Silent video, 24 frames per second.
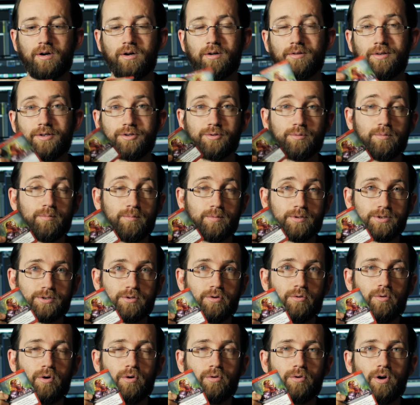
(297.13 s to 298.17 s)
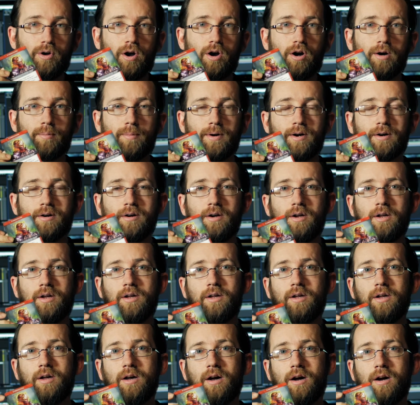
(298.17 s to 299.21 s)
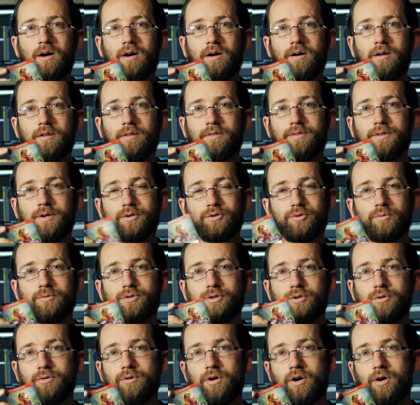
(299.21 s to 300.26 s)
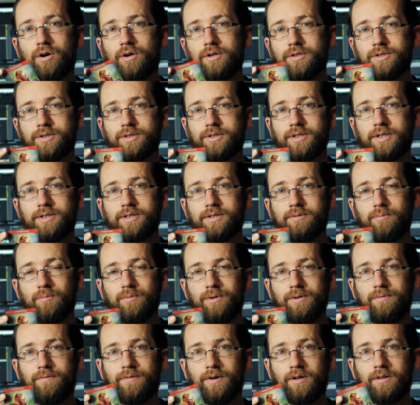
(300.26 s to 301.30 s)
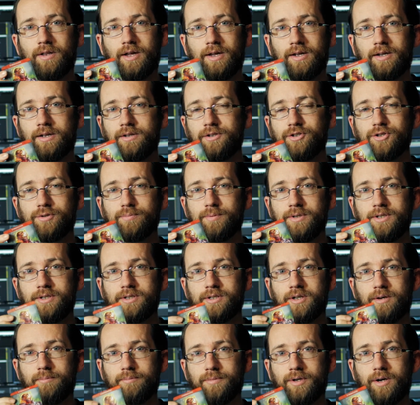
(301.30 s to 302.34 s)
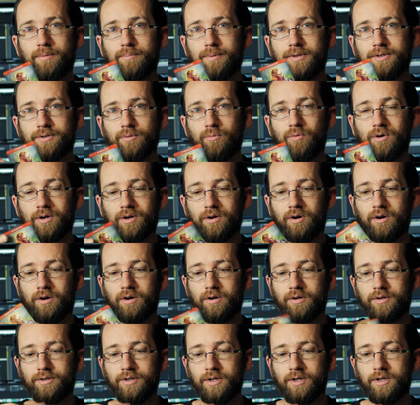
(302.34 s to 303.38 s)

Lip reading: this one was Corrode Armor. Those were two cards that we felt like could just be summed up into one card.